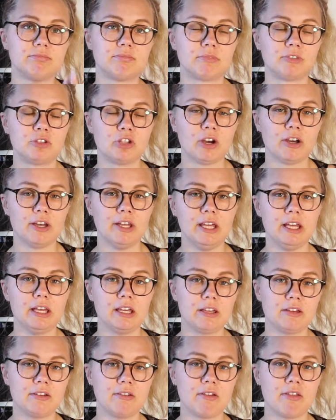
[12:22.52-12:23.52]

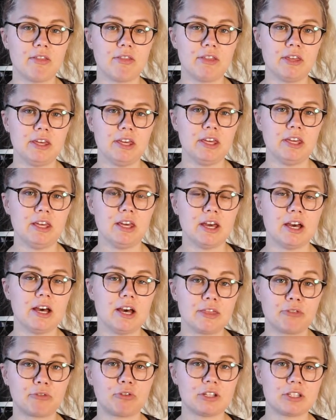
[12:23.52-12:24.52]
dyeing the
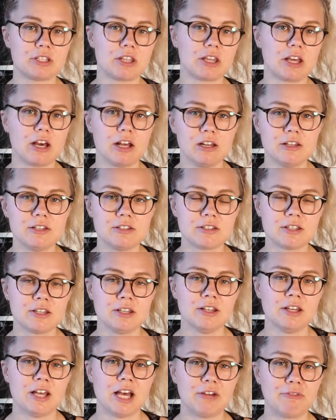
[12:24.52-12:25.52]
rest of the colours
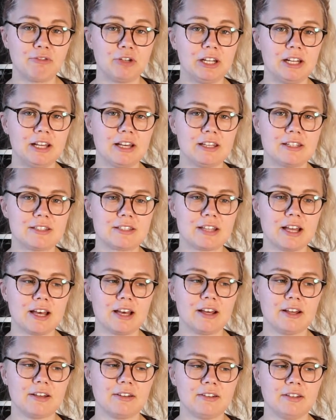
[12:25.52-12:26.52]
and realised
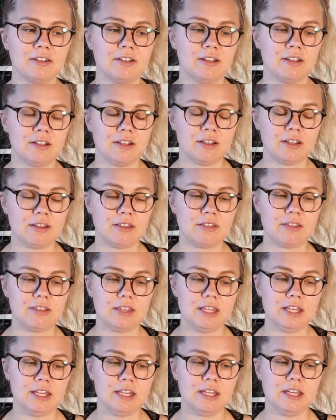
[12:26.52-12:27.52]
that
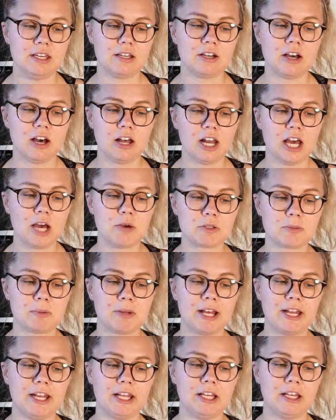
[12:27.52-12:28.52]
the colour I was
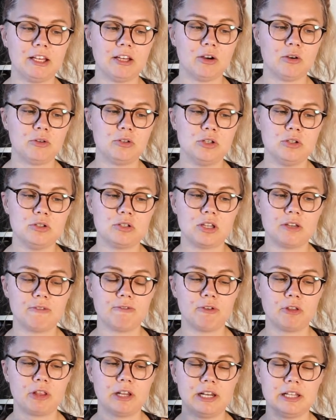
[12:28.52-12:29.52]
planning on using
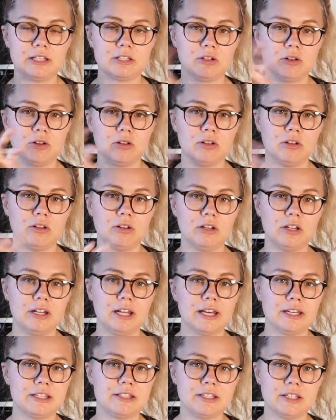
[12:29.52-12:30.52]
for the little
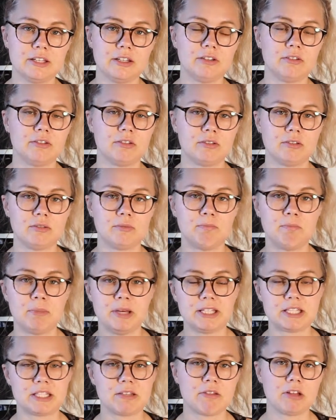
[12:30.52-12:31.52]
lighter
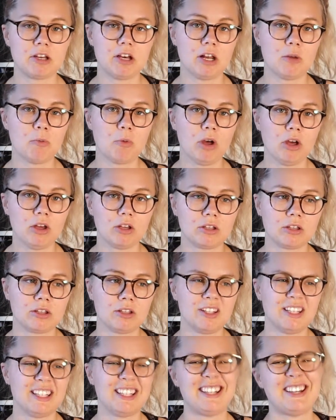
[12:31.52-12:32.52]
bits of the colour work,
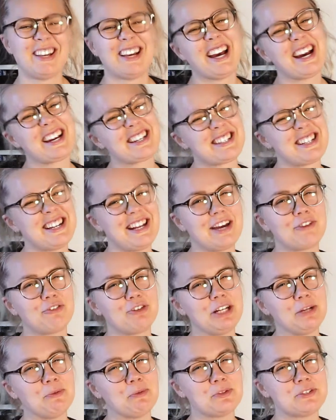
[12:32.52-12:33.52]
actually I
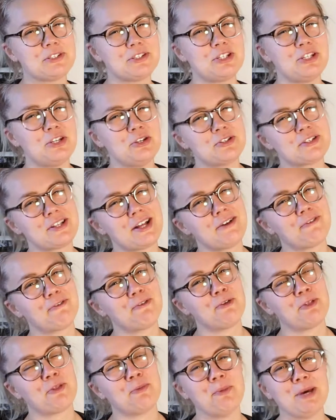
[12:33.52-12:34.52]
really wanted to use that
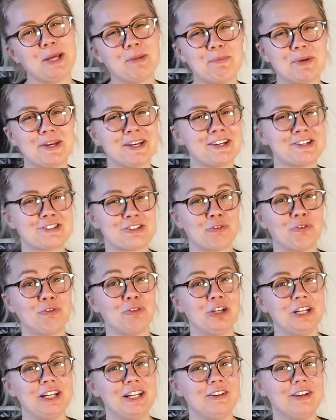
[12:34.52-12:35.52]
for the main bit because I
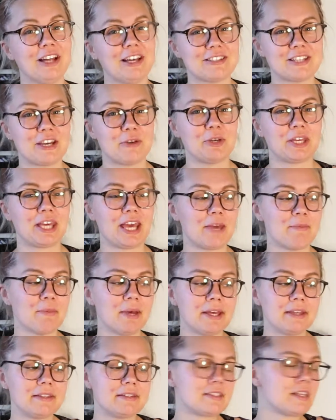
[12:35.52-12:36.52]
really liked how it came
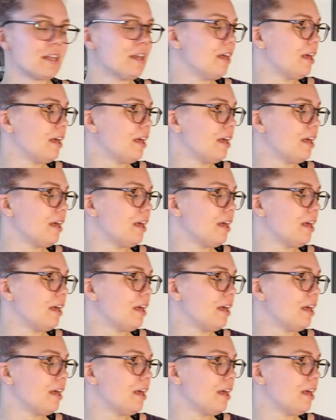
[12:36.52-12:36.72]
out.